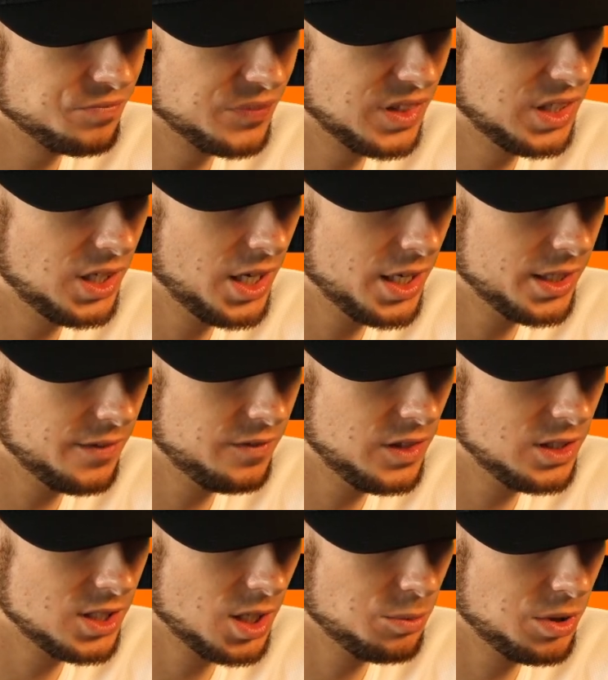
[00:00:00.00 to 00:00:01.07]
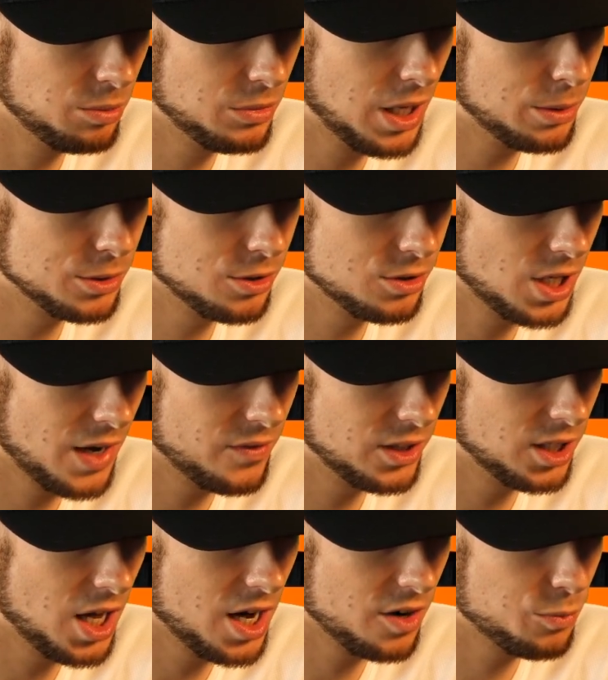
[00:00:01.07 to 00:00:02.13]
Yeah, the V10 BMWs have a
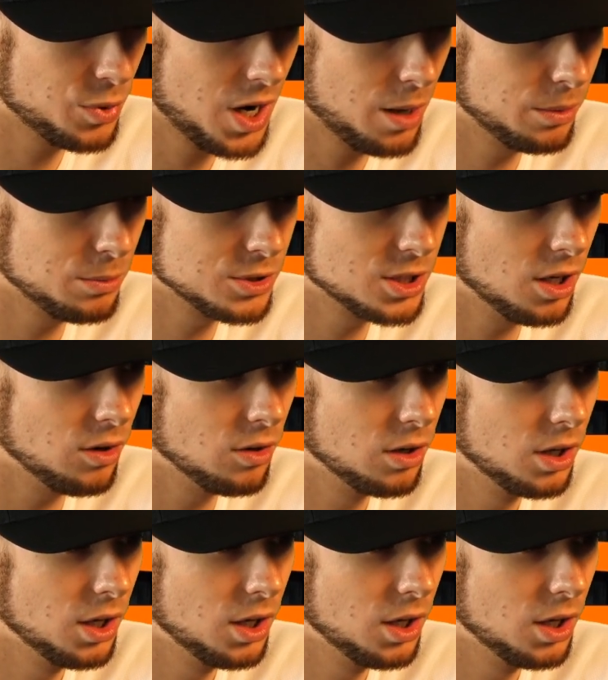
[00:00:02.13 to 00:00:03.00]
lot of problems though.